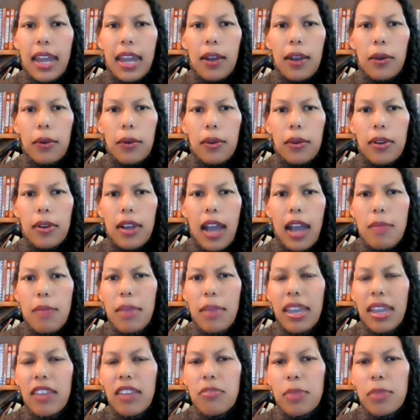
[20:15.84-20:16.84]
Now,
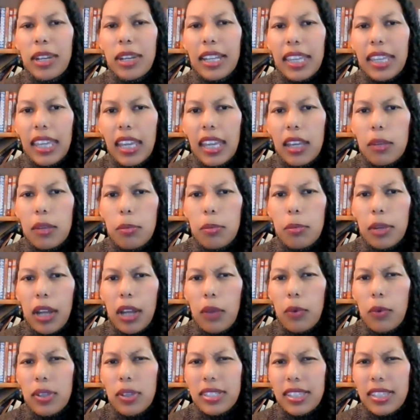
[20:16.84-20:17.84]
I may have been a kid, but
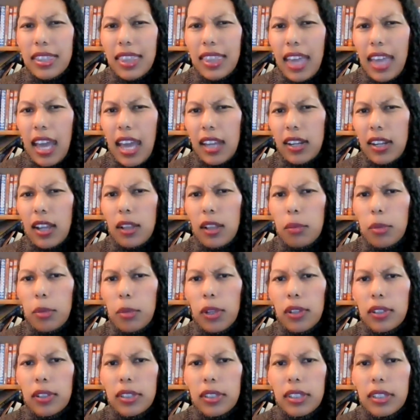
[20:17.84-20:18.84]
I wasn't that
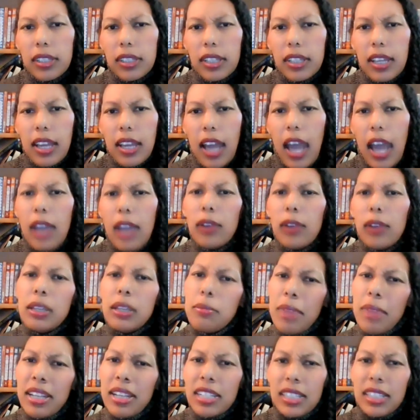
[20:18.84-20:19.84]
gullible. I
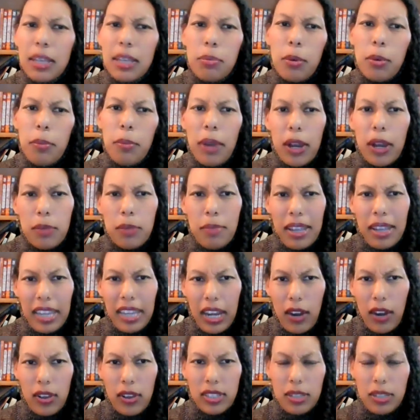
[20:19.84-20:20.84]
only mentally prepared my
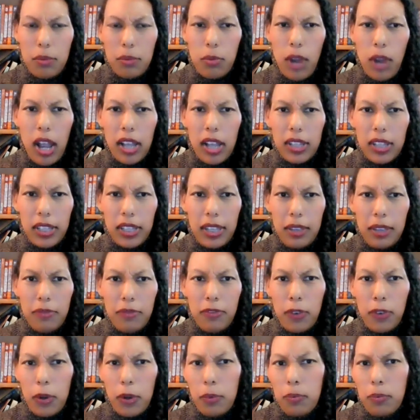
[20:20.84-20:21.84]
carrots and broccoli
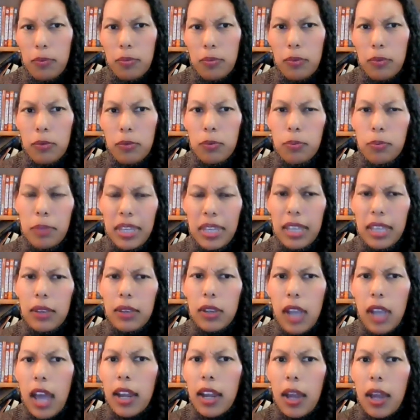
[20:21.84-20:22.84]
for
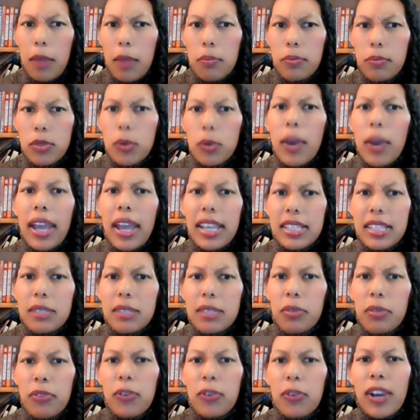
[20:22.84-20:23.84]
being cut up twice
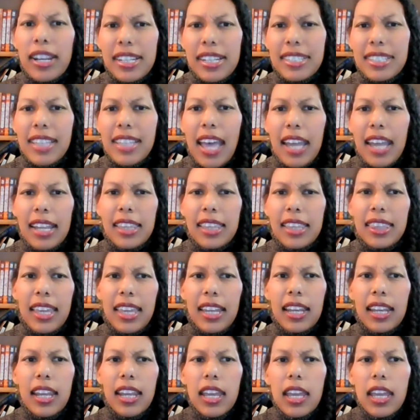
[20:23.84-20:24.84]
before I decided
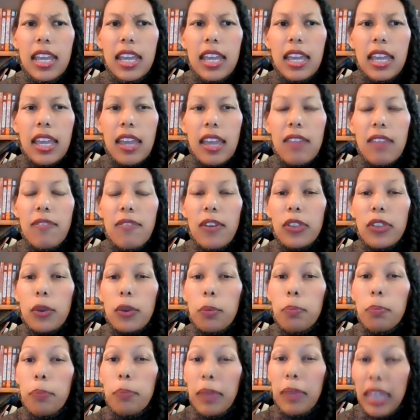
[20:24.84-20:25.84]
that if
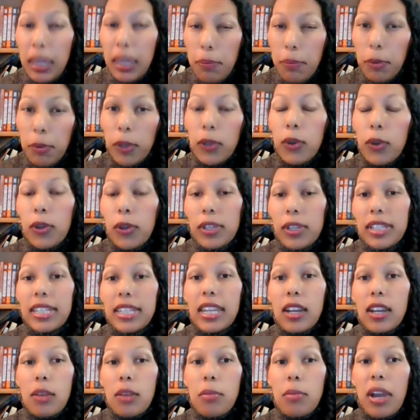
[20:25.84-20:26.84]
other people
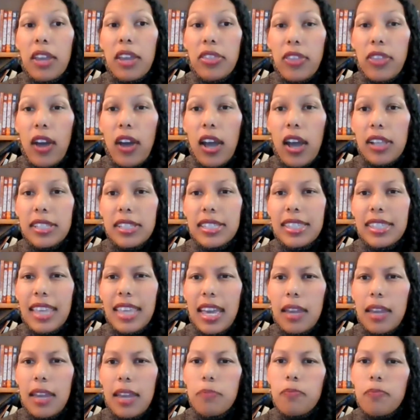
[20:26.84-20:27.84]
couldn't hear my thoughts,
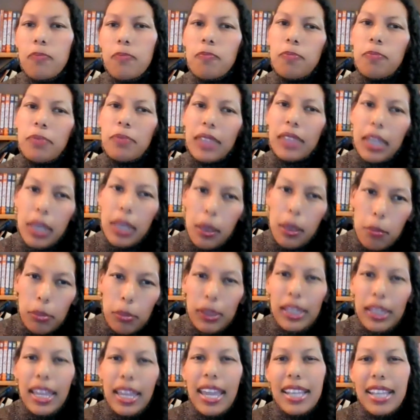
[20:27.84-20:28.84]
then
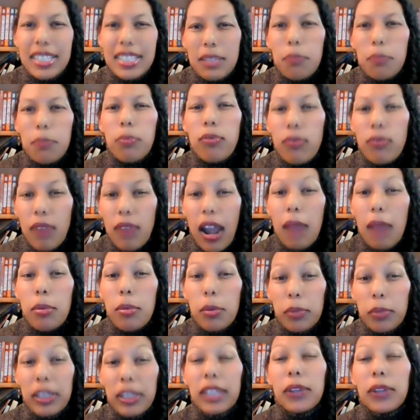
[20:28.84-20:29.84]
plants
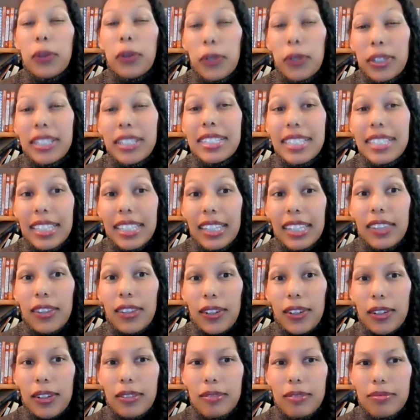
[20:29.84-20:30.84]
probably couldn't
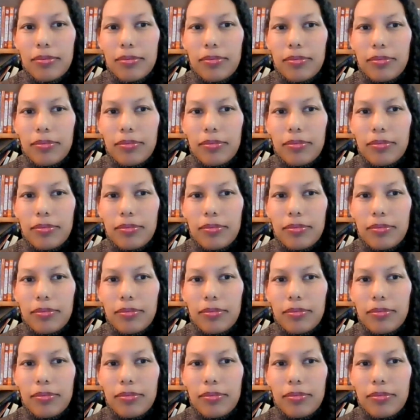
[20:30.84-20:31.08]
either.